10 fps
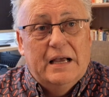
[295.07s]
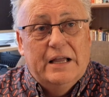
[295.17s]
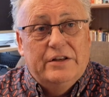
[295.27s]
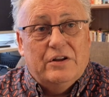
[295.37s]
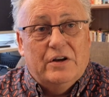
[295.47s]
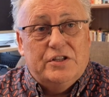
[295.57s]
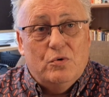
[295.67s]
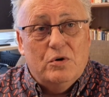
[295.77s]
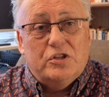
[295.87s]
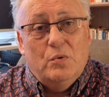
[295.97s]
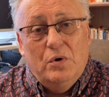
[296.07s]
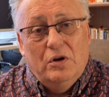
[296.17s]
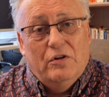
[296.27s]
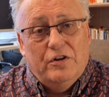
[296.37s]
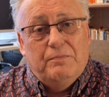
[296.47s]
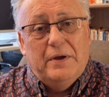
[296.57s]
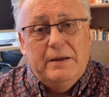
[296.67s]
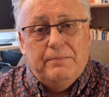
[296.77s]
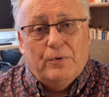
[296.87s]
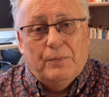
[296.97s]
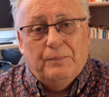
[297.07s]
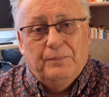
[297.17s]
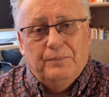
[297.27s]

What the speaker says: And I talk to a lot of people.